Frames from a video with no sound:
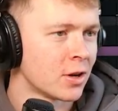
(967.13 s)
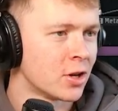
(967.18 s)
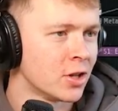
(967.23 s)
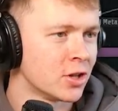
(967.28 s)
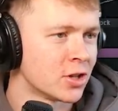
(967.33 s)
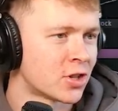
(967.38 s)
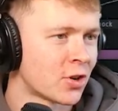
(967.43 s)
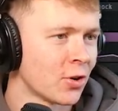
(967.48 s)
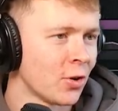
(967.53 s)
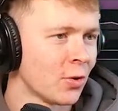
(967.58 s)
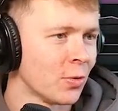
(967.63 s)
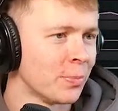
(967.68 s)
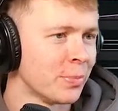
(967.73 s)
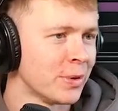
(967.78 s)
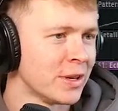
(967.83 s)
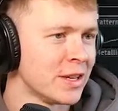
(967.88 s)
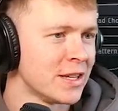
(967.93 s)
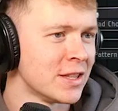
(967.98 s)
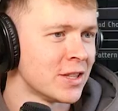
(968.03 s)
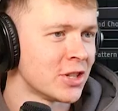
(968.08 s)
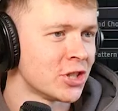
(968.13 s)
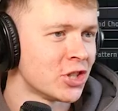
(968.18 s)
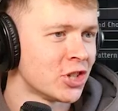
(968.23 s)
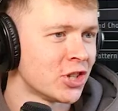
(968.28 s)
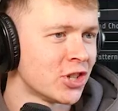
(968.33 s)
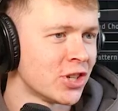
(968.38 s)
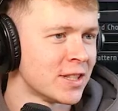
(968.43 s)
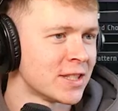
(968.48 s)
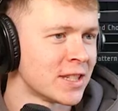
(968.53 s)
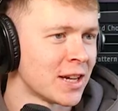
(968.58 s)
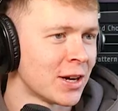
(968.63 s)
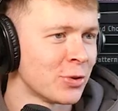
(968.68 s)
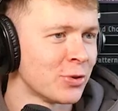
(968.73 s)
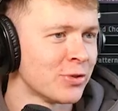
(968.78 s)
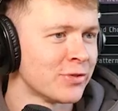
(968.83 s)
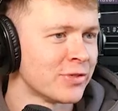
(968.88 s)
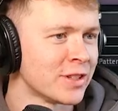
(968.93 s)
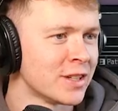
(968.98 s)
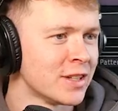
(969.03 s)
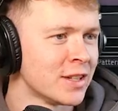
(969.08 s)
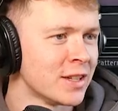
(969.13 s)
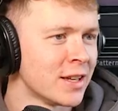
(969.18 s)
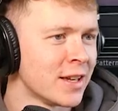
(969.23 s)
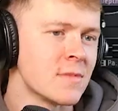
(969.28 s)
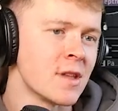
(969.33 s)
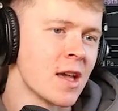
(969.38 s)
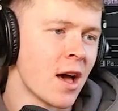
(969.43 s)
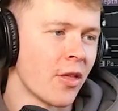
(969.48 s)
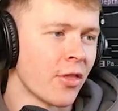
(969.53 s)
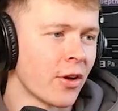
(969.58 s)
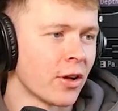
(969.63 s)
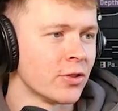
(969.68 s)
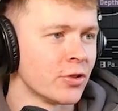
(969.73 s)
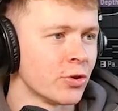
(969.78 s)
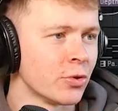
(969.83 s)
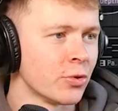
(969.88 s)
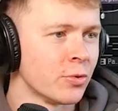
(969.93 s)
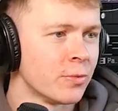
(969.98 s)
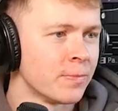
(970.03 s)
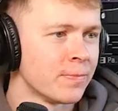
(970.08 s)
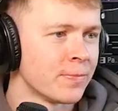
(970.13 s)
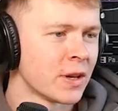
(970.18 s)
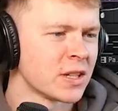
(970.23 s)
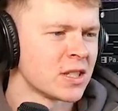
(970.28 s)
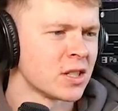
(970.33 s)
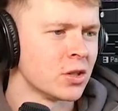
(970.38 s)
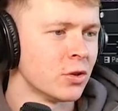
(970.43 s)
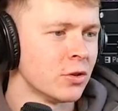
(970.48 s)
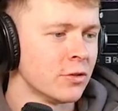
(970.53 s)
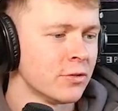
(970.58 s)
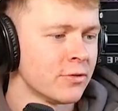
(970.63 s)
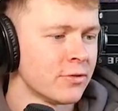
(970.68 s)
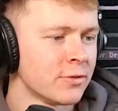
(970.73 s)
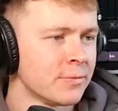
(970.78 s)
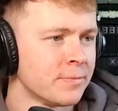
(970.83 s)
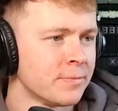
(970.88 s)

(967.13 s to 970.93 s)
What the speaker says: Control B the shit out of it. Yeah, that'll do. That's enough.